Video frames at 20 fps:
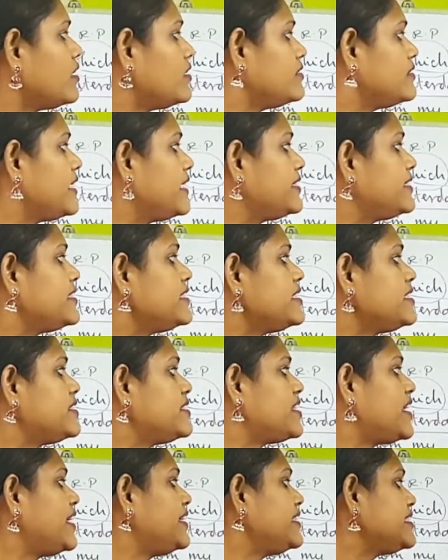that is
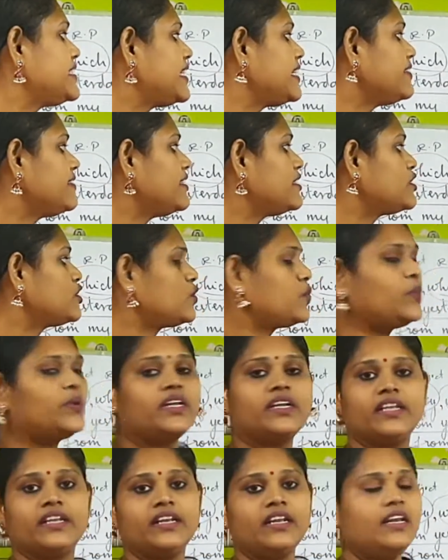chasing the
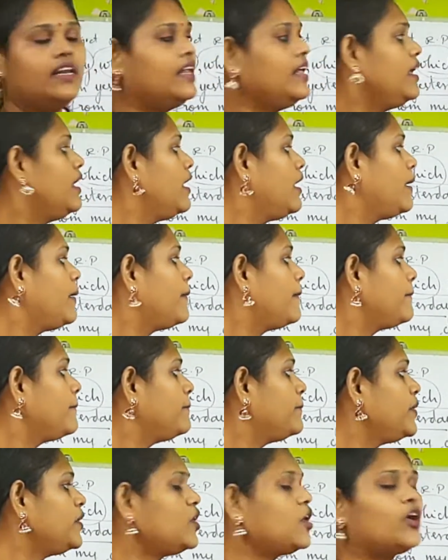squirrel
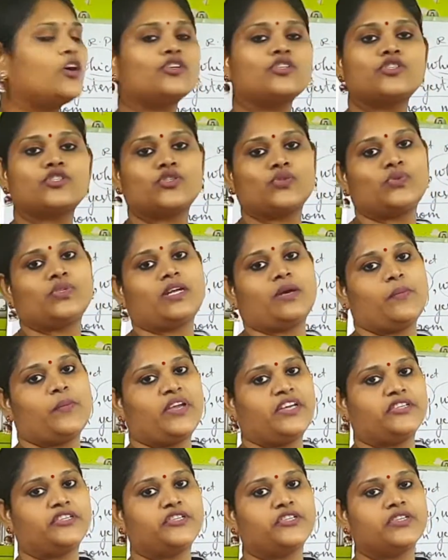belongs to
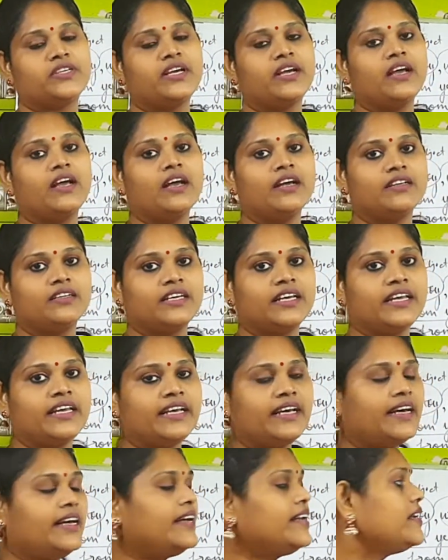Ramesh.
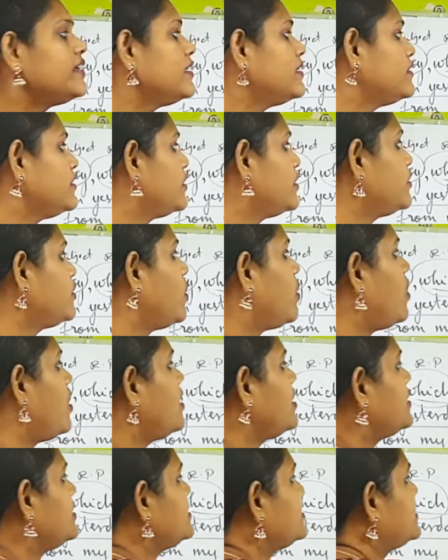Here, the
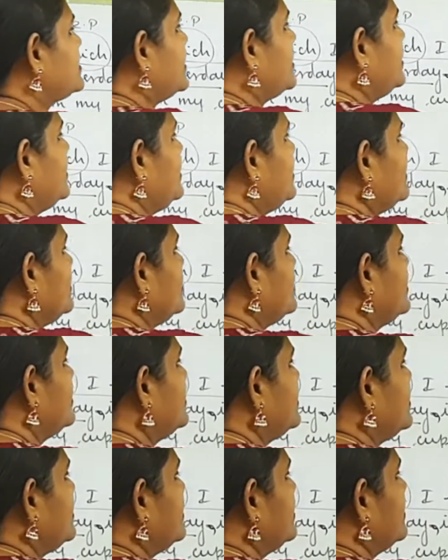dog is a
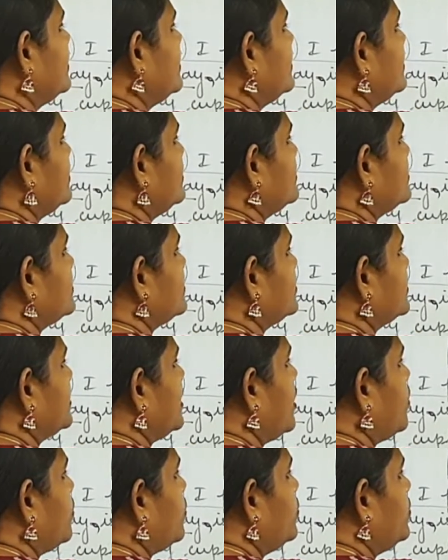
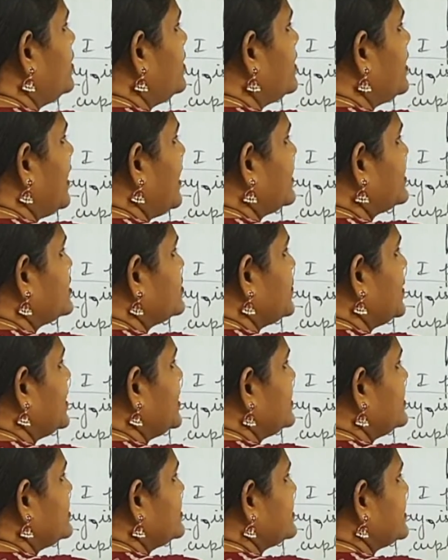noun as well
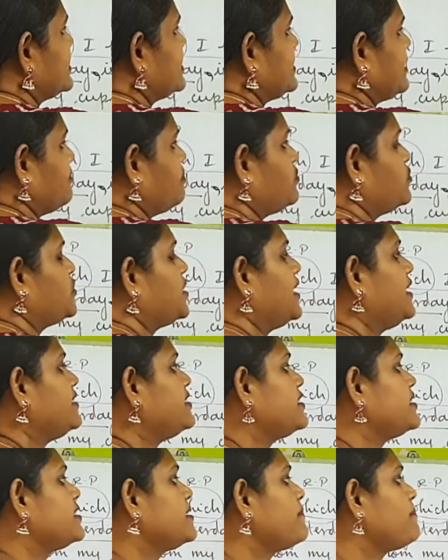as the
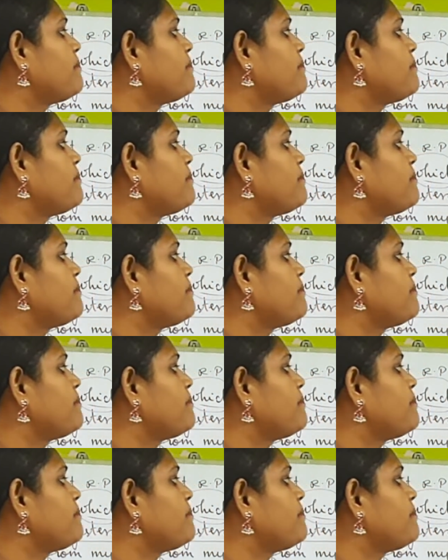subject.